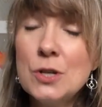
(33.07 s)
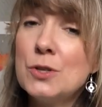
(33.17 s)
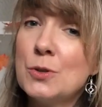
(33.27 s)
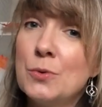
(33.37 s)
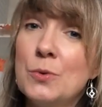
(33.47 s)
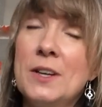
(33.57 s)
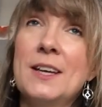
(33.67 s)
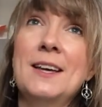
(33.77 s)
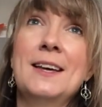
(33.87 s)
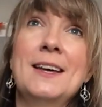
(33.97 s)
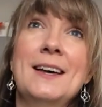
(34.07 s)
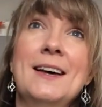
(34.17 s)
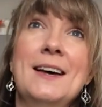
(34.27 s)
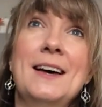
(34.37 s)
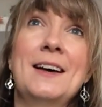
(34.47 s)
So
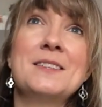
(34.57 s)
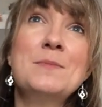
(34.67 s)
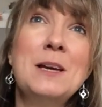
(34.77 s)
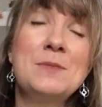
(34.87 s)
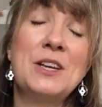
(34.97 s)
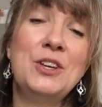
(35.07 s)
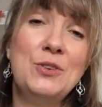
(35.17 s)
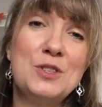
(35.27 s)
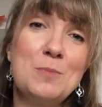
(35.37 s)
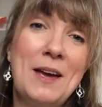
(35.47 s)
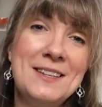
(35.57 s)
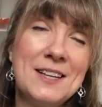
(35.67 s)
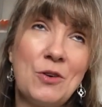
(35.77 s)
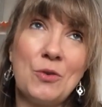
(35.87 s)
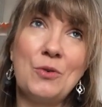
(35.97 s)
sometimes I use,
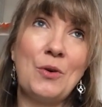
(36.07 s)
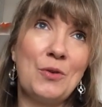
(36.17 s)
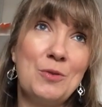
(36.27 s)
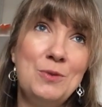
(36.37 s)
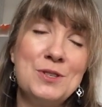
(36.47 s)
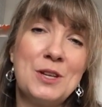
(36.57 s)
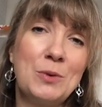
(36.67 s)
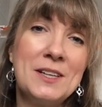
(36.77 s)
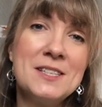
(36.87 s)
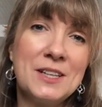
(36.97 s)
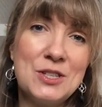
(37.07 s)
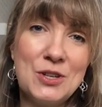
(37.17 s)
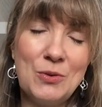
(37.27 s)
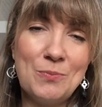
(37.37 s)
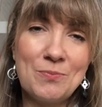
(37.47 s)
depending on the music that we're listening
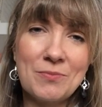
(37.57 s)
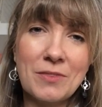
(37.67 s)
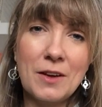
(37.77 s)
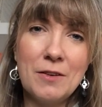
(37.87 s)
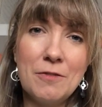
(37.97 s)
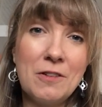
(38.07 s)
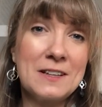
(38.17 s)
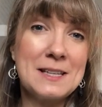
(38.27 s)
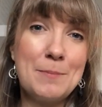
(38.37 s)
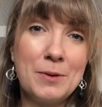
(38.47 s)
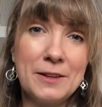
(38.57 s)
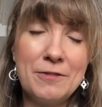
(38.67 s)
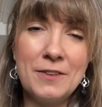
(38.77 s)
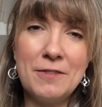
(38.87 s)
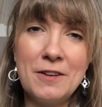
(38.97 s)
to, for example,
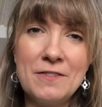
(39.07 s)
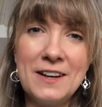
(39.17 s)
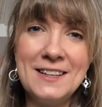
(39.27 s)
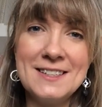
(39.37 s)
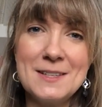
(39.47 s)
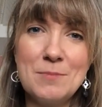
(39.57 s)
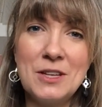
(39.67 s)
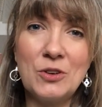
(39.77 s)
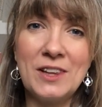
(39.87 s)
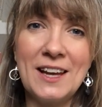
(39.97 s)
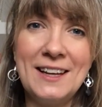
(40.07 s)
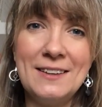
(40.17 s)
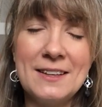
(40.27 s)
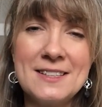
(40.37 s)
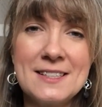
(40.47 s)
if I find something
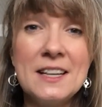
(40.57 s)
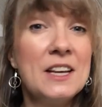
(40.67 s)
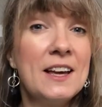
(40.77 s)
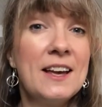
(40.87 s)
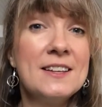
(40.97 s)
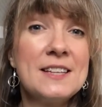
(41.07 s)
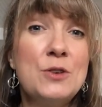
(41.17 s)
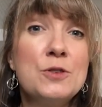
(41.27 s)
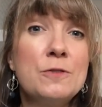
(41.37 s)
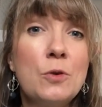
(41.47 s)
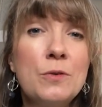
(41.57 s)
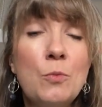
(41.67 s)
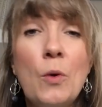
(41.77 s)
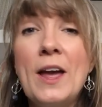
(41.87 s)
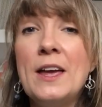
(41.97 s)
online that's sound of
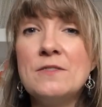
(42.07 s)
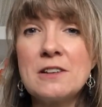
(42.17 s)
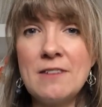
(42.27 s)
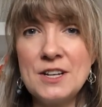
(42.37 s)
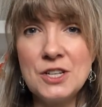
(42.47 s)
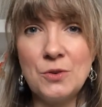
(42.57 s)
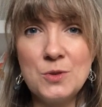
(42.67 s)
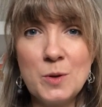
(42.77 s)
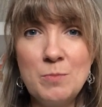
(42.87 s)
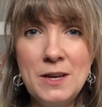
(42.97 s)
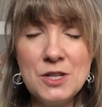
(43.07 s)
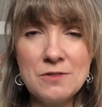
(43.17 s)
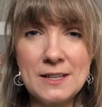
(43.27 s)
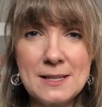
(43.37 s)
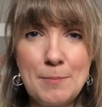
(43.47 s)
waves crashing onto a beach,
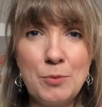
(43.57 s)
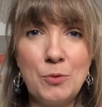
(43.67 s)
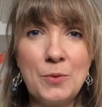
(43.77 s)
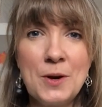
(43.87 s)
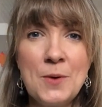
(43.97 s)
for example,